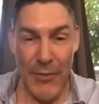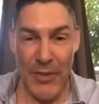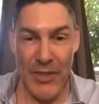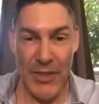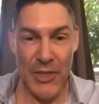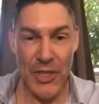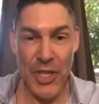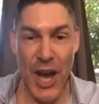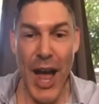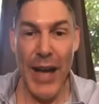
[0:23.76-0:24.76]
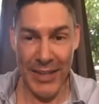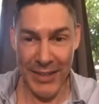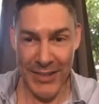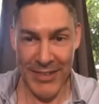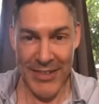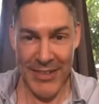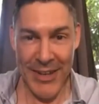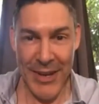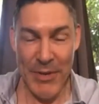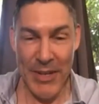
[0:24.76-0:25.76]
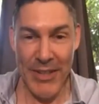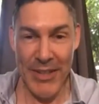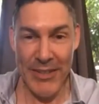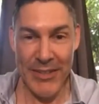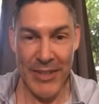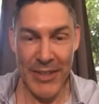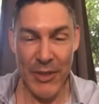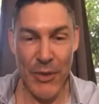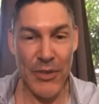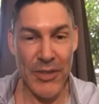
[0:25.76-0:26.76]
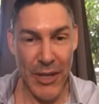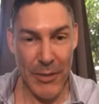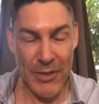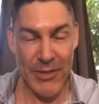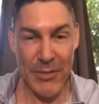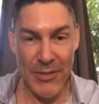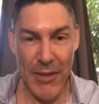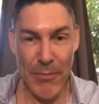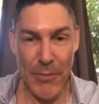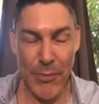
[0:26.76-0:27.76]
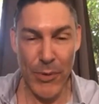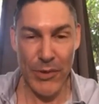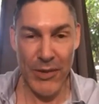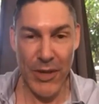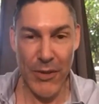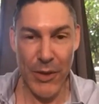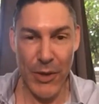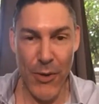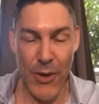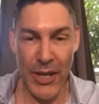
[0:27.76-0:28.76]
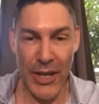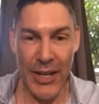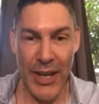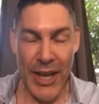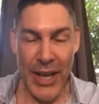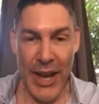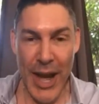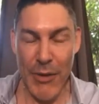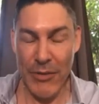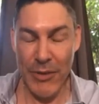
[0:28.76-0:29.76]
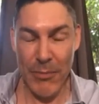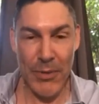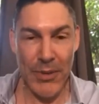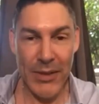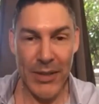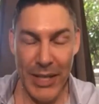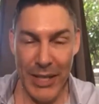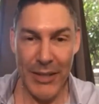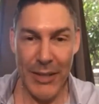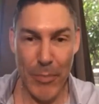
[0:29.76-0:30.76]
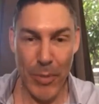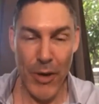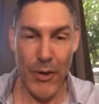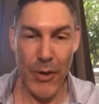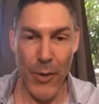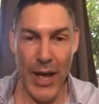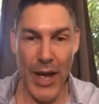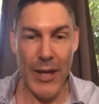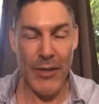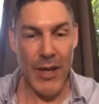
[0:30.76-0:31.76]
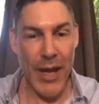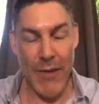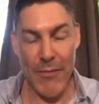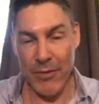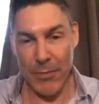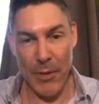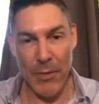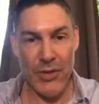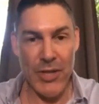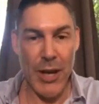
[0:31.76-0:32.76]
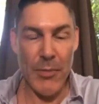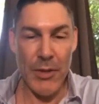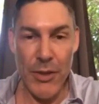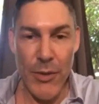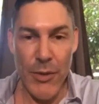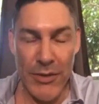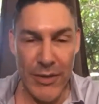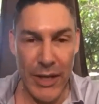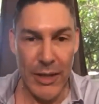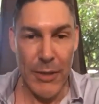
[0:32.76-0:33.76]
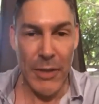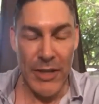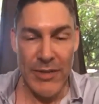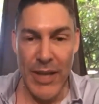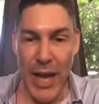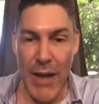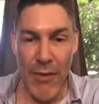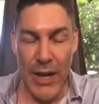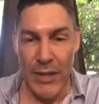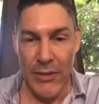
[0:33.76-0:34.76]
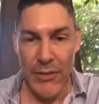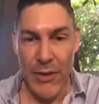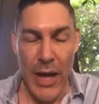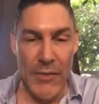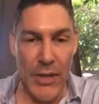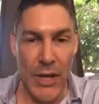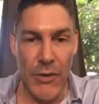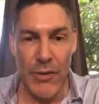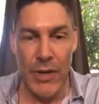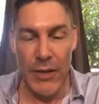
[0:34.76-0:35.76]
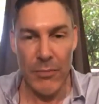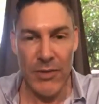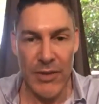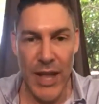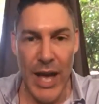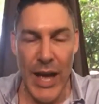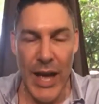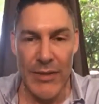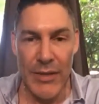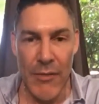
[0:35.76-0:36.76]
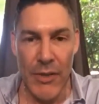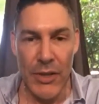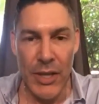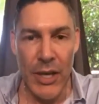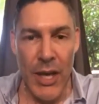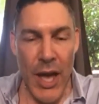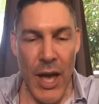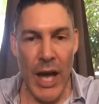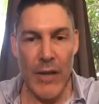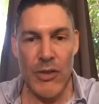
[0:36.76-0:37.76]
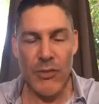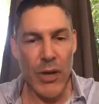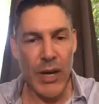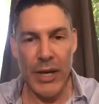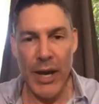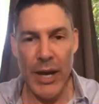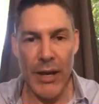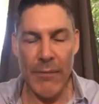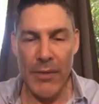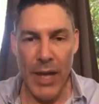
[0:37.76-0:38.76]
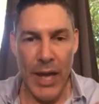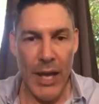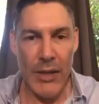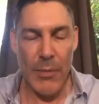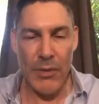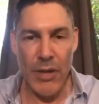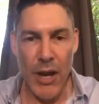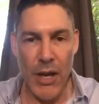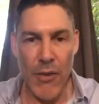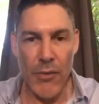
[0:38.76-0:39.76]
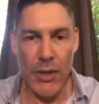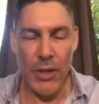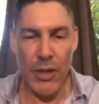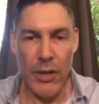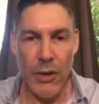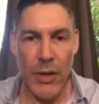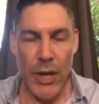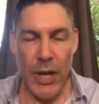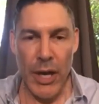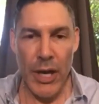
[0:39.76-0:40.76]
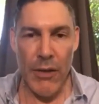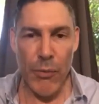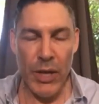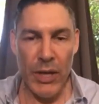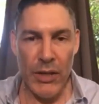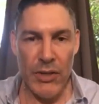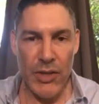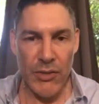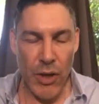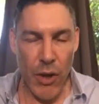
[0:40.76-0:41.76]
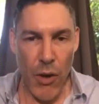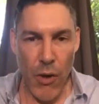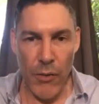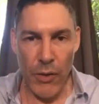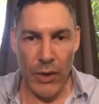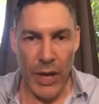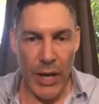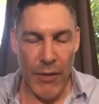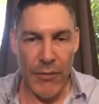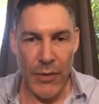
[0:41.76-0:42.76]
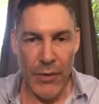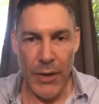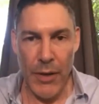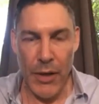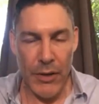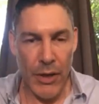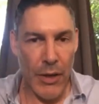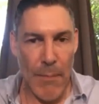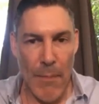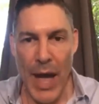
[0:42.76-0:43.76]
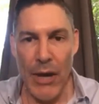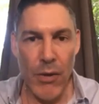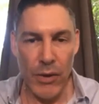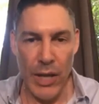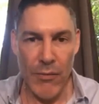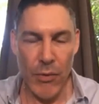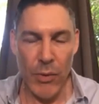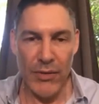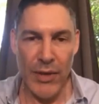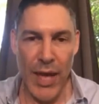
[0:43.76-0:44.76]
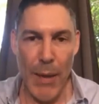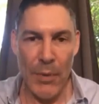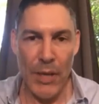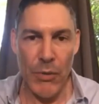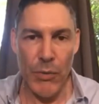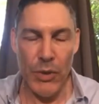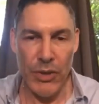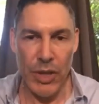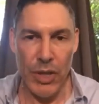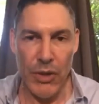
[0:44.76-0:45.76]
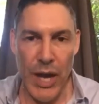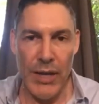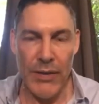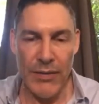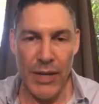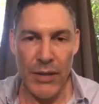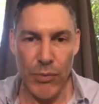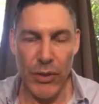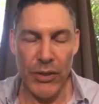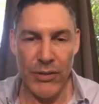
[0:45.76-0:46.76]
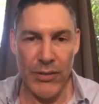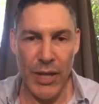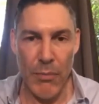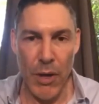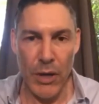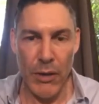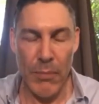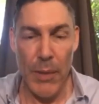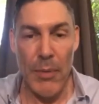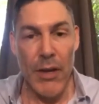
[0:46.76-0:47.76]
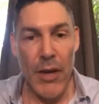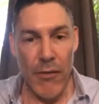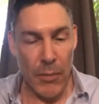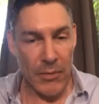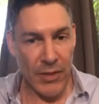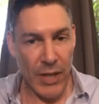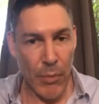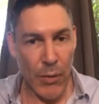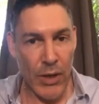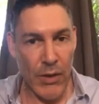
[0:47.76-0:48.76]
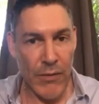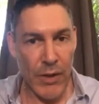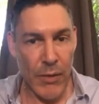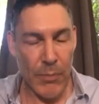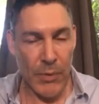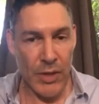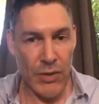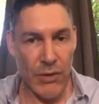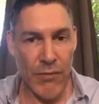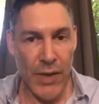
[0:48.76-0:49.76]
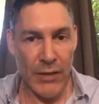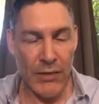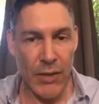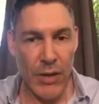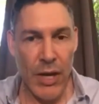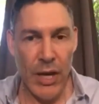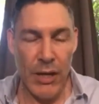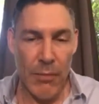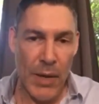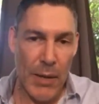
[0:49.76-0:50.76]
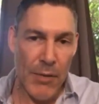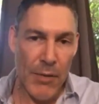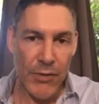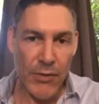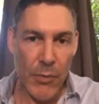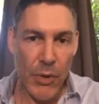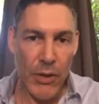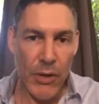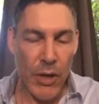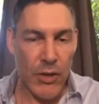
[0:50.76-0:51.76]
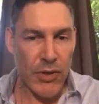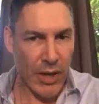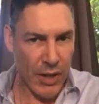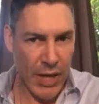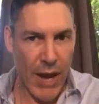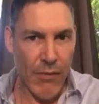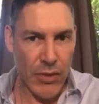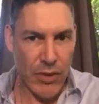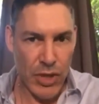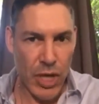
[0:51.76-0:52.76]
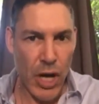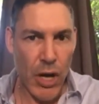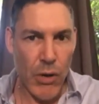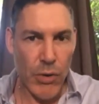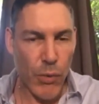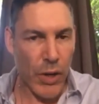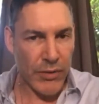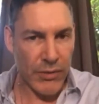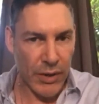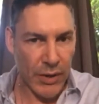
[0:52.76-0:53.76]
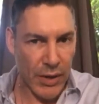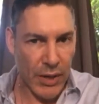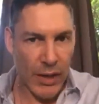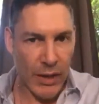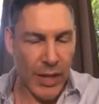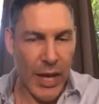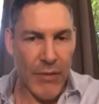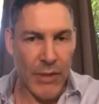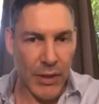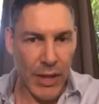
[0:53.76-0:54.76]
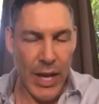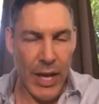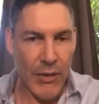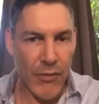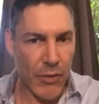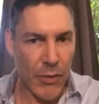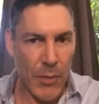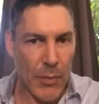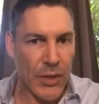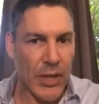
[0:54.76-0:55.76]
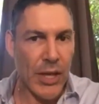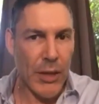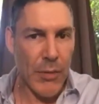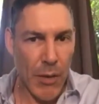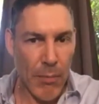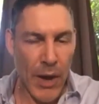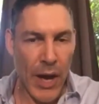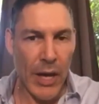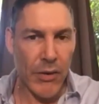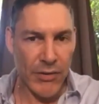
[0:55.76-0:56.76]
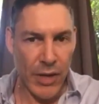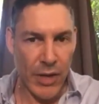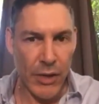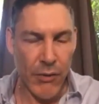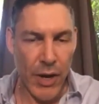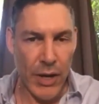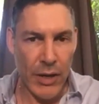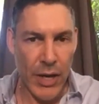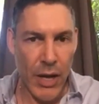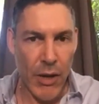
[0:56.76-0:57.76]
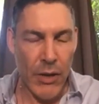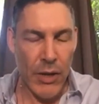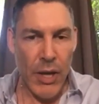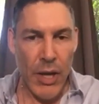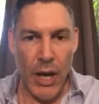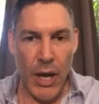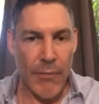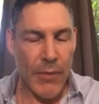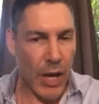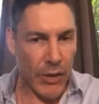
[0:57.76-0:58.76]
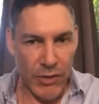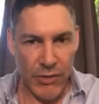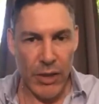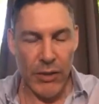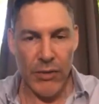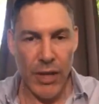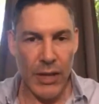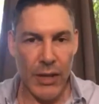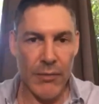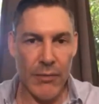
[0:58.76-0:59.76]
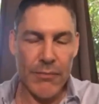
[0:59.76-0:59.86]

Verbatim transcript: is, is shocking it is. I mean, it, it, yeah. you were telling me some stuff before we started recording, and I was completely blown away. I haven't spent much time in the U.S. lately, but let's dive right into it. I know you've got some slides and everything. I just want to kind of hand the baton over to you and if we could just go over kind of uh, on, at a macro level, what's happening with the United States real estate market, maybe from a standpoint of a potential investor, and then maybe for someone just kind of the average Joe who wants to get a lay of the land if they're maybe thinking about buying or selling right now. Yeah. Um, I'll just let you take it.